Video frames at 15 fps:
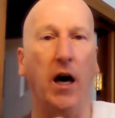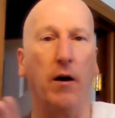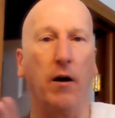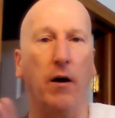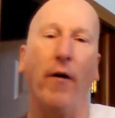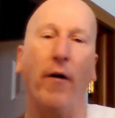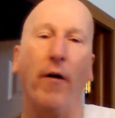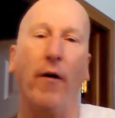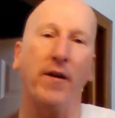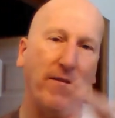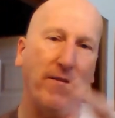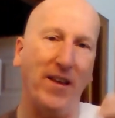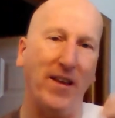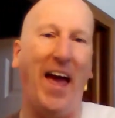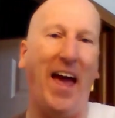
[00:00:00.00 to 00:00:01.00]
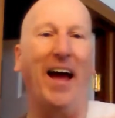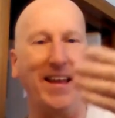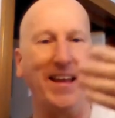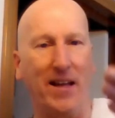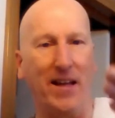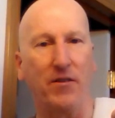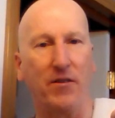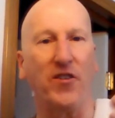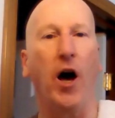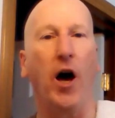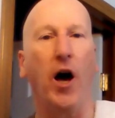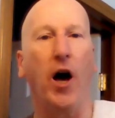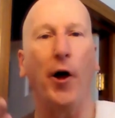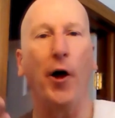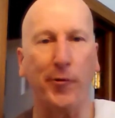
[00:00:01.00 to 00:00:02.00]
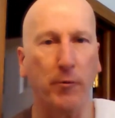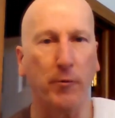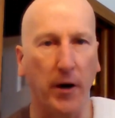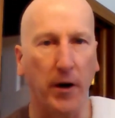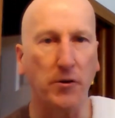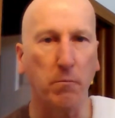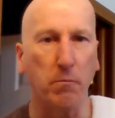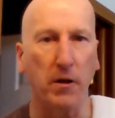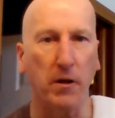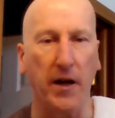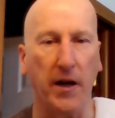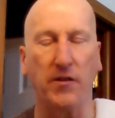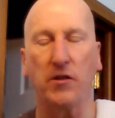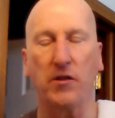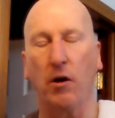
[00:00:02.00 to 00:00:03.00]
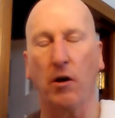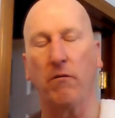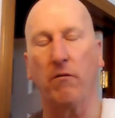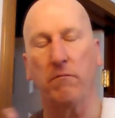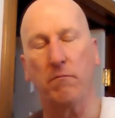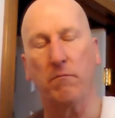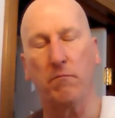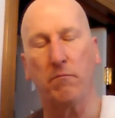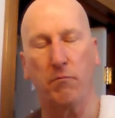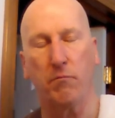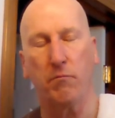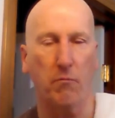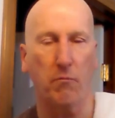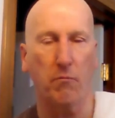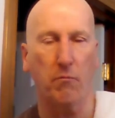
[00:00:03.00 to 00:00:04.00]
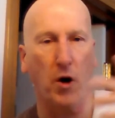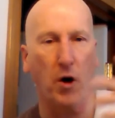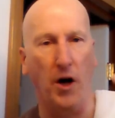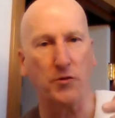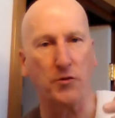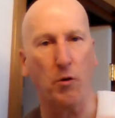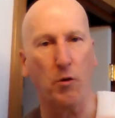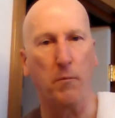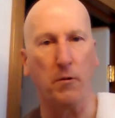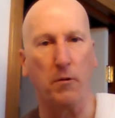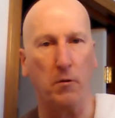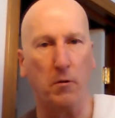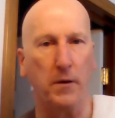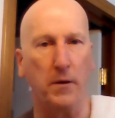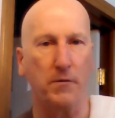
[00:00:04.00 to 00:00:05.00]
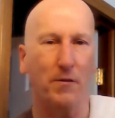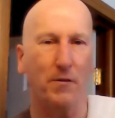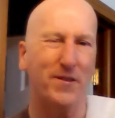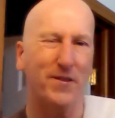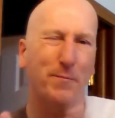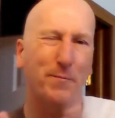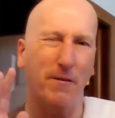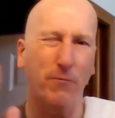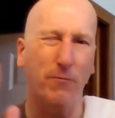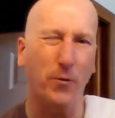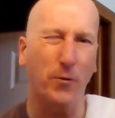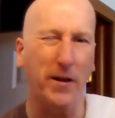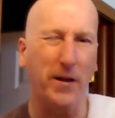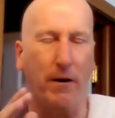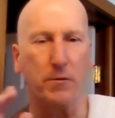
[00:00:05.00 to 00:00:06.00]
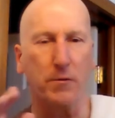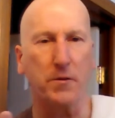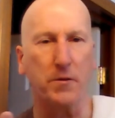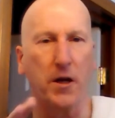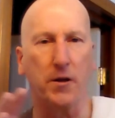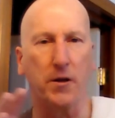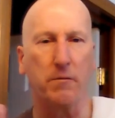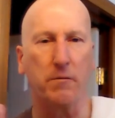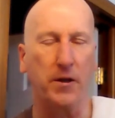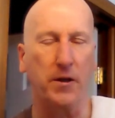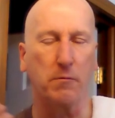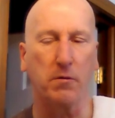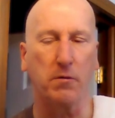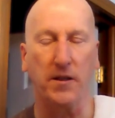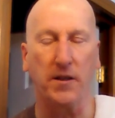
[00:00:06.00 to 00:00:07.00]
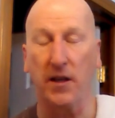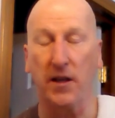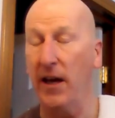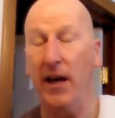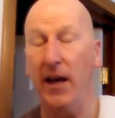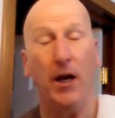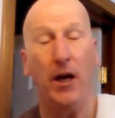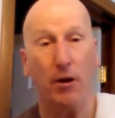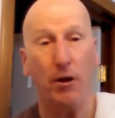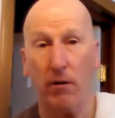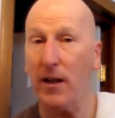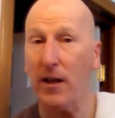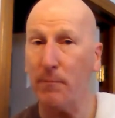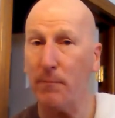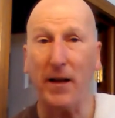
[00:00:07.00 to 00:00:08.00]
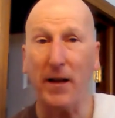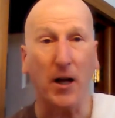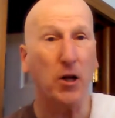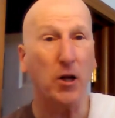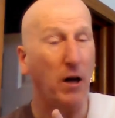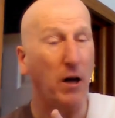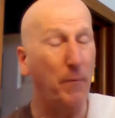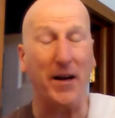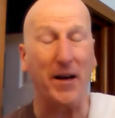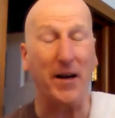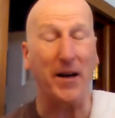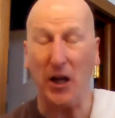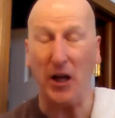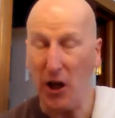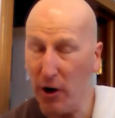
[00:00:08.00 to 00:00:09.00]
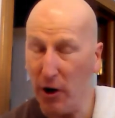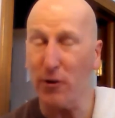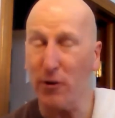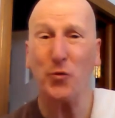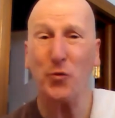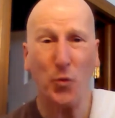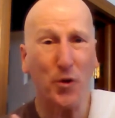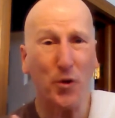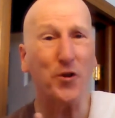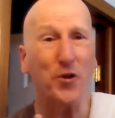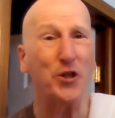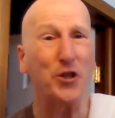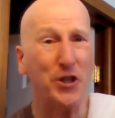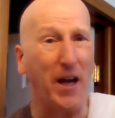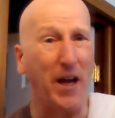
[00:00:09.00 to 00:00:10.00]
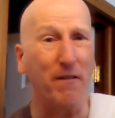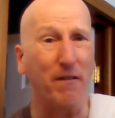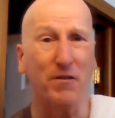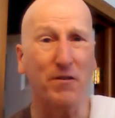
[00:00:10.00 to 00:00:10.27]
Well, you have to add in, say, 100 razor blades, so cost will go up a little bit. So if it's about $40 with the 100 razor blades, you'll get about a year's worth of shaves,